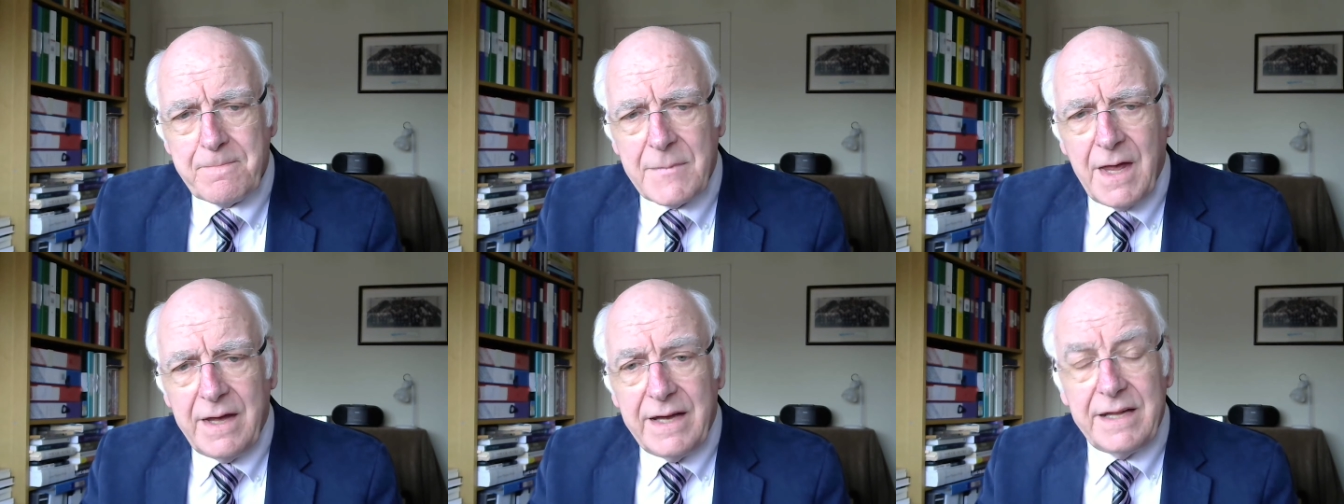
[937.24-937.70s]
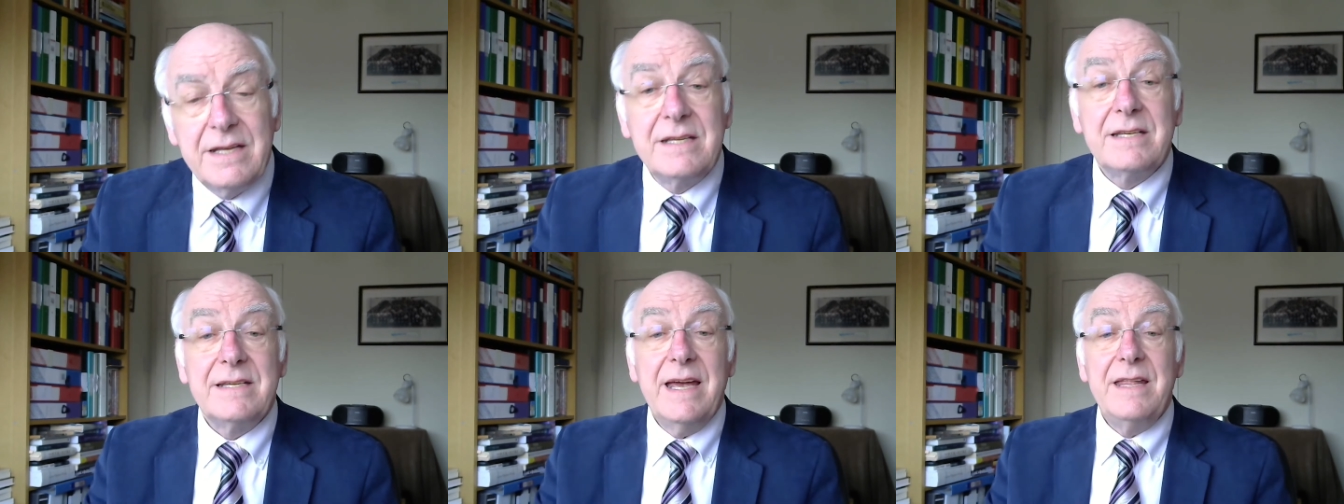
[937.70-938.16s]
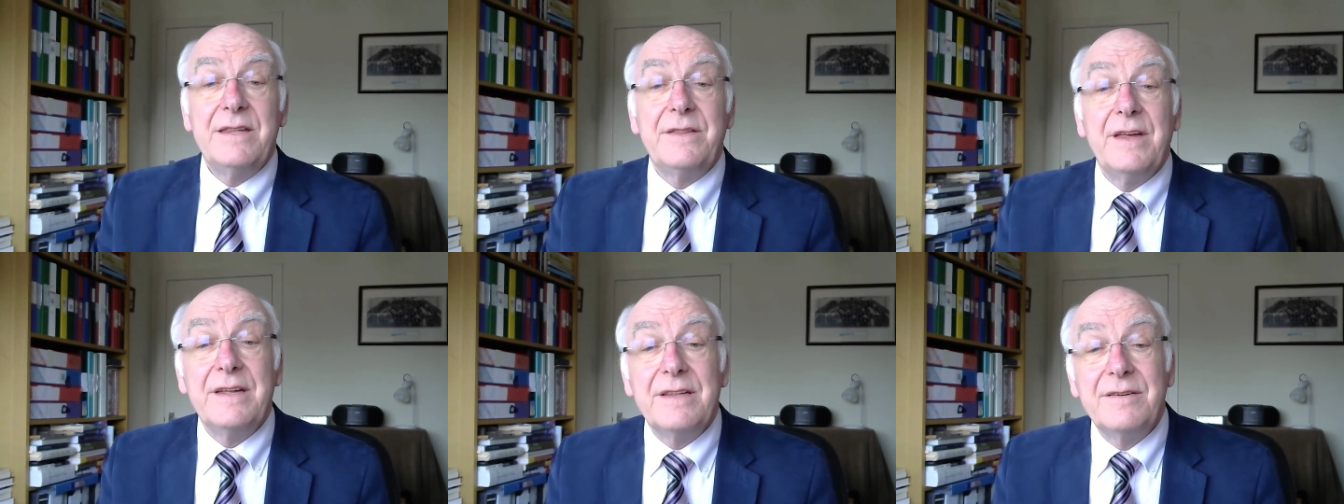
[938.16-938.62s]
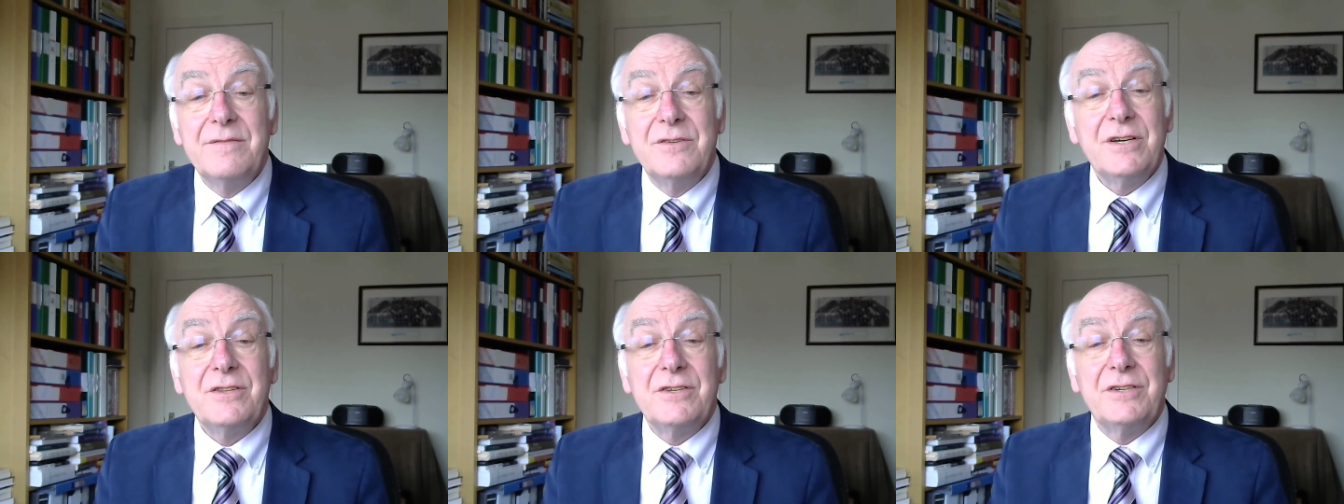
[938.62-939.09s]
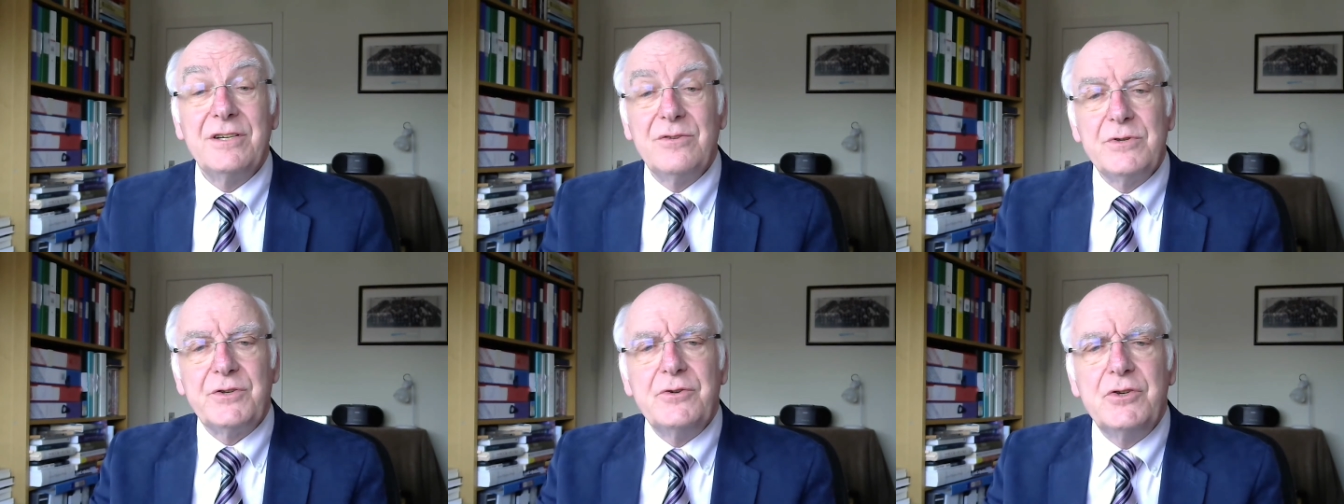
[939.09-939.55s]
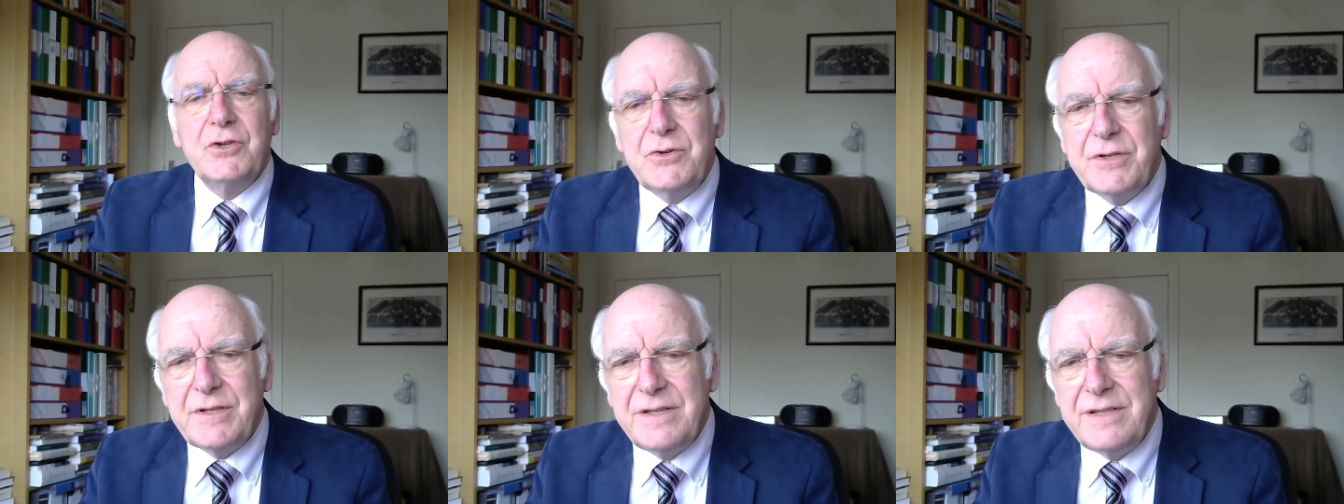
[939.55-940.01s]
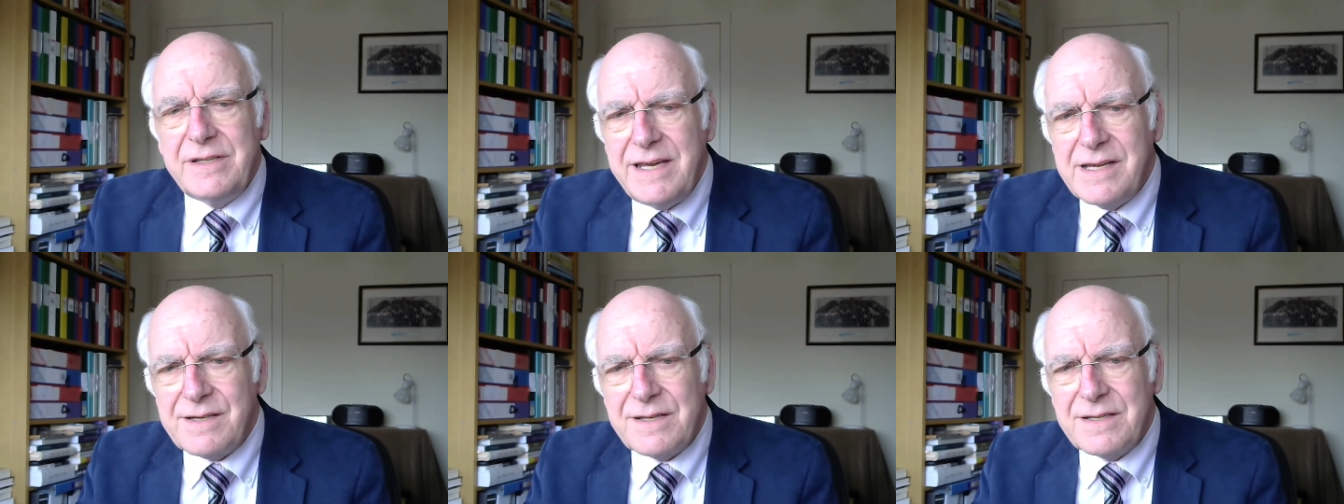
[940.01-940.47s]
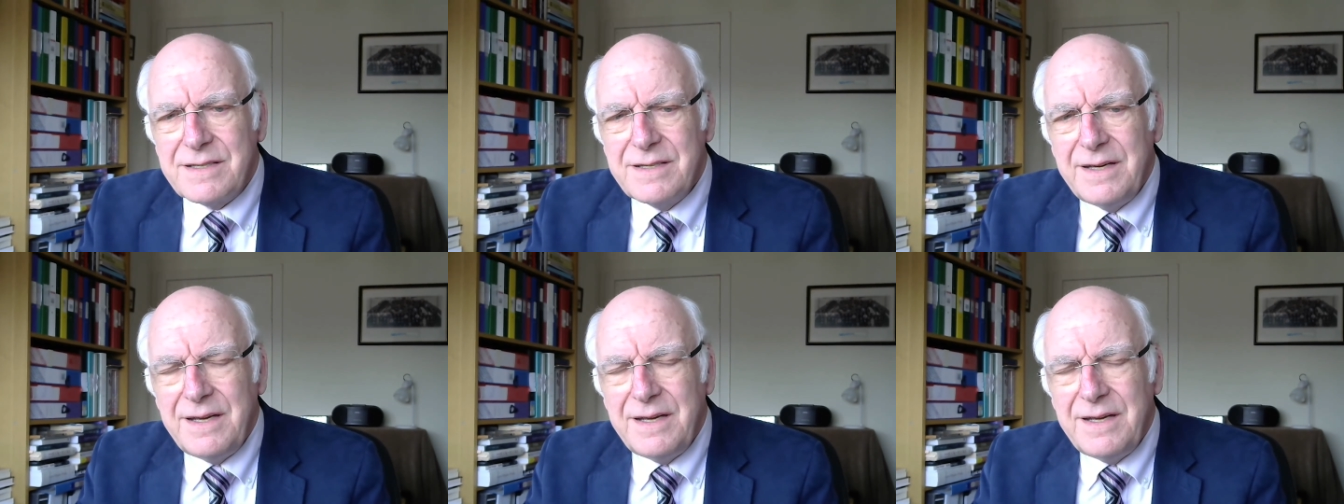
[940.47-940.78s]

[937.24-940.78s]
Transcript: It is said that Churchill was reduced to tears